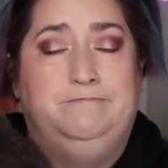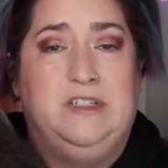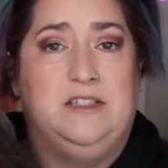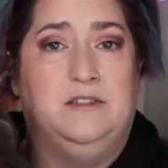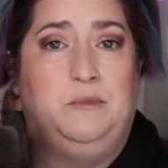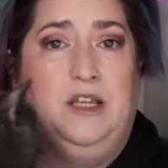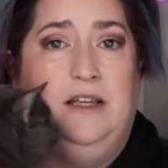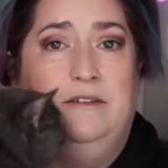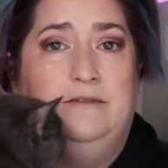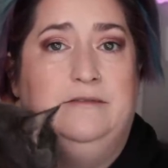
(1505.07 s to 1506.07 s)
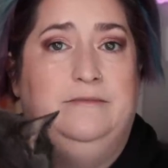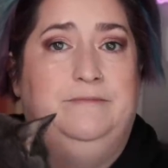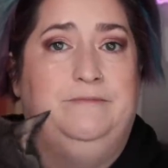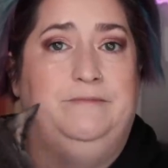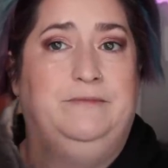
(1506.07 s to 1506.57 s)
This is my life.
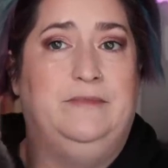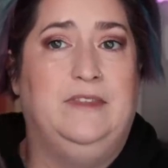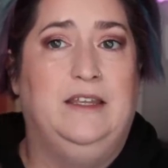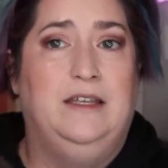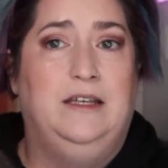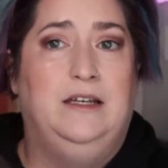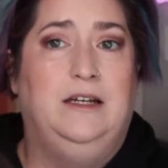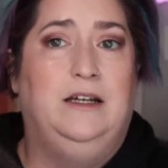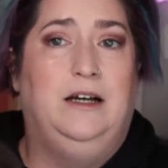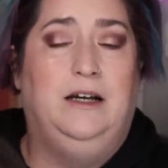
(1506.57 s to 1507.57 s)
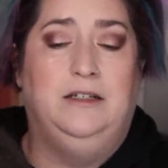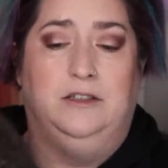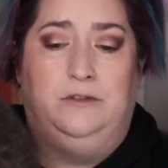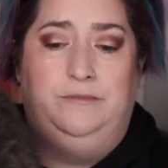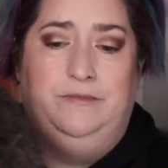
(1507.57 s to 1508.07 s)
I
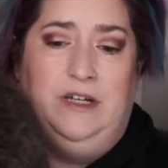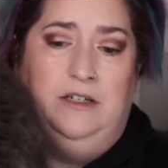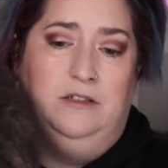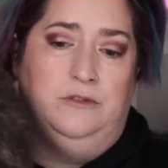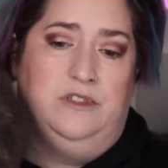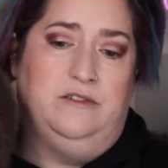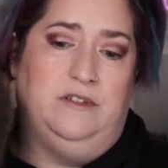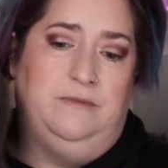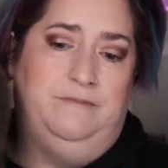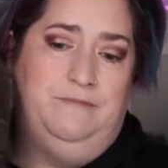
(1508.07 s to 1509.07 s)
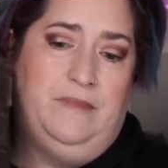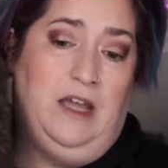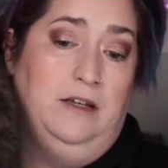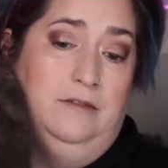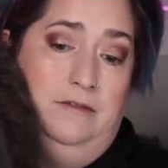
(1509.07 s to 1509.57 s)
know. I know, Ziva.
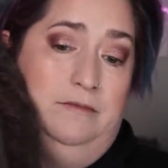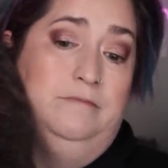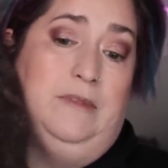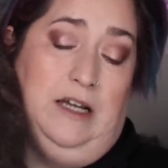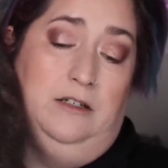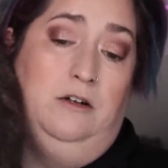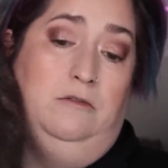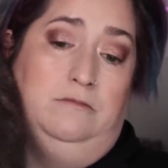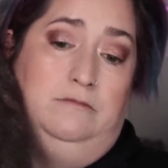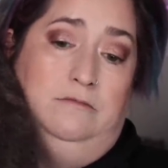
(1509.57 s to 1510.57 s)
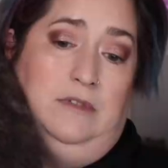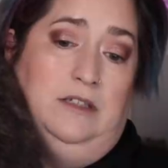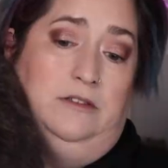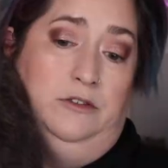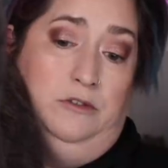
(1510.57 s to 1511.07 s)
I I know.
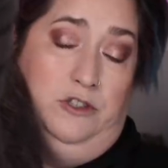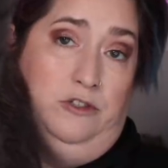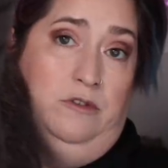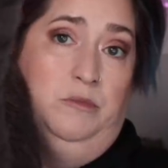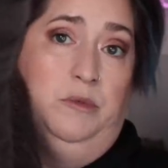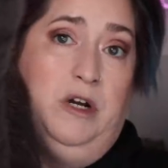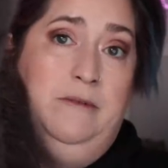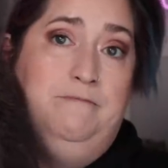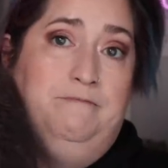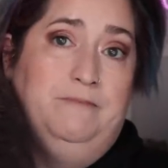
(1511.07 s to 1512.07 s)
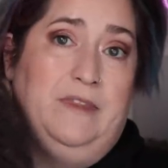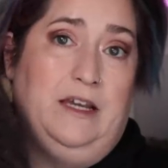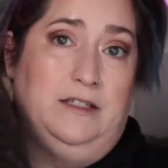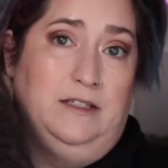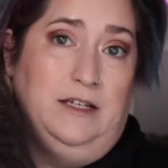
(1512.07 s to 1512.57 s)
Aren't you gonna show them your butt?
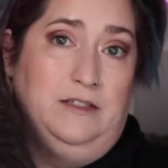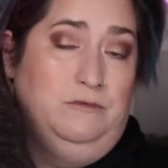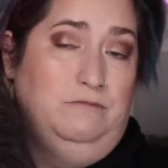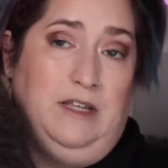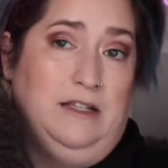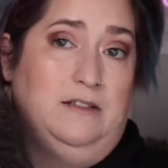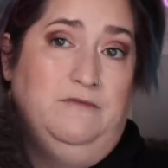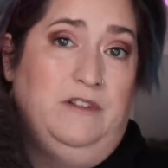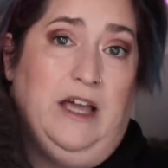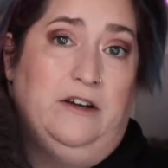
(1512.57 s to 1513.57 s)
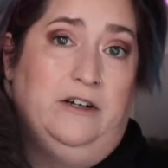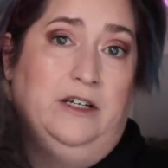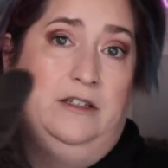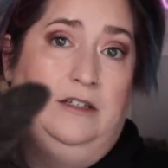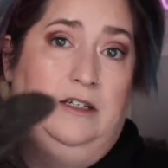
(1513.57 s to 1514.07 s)
That that's that's
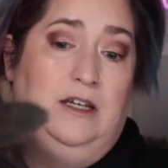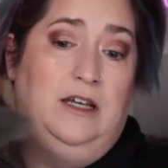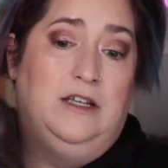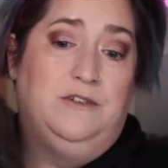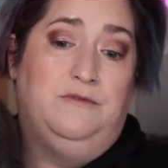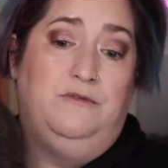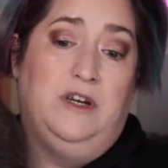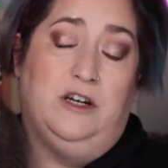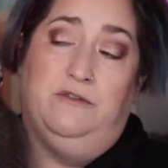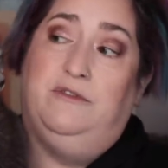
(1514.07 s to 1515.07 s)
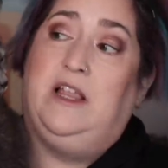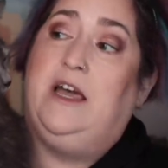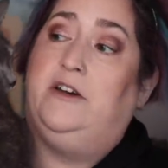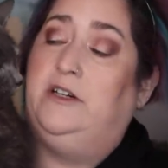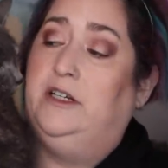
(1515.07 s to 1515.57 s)
flattering. It's very
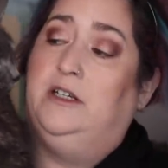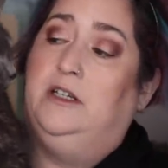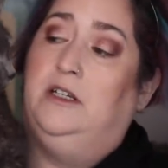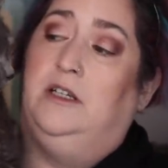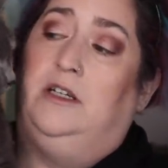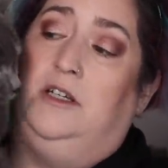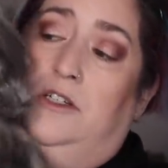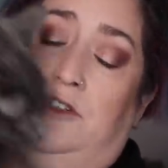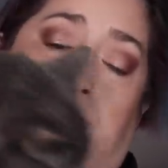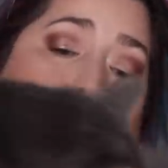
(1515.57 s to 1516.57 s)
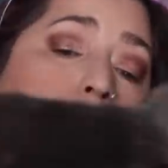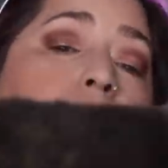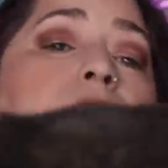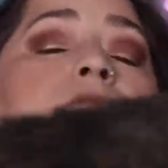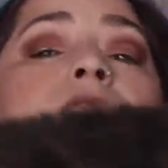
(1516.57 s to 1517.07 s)
flattering. You're
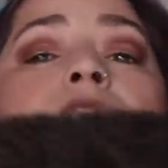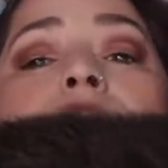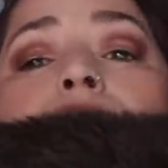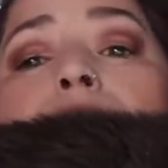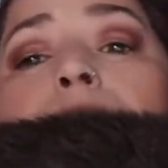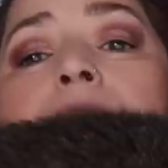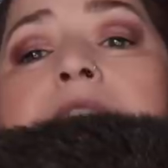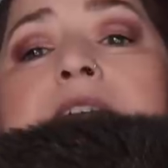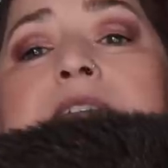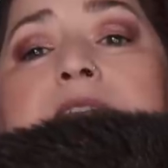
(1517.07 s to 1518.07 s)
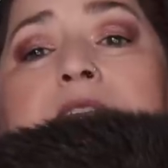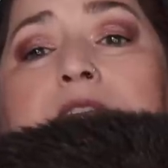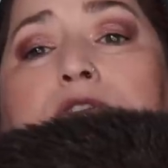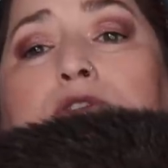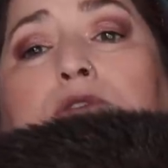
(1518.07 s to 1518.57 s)
so you're so nice.
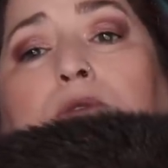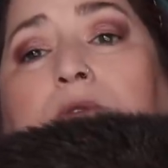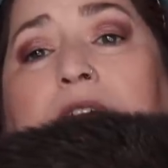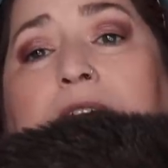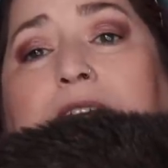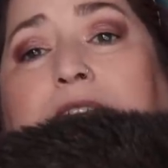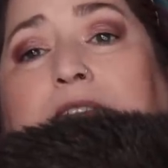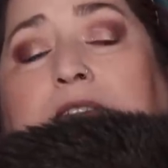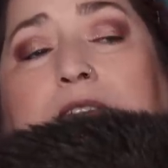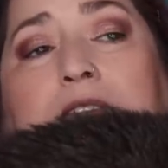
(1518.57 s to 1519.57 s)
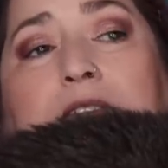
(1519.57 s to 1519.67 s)
You're so nice.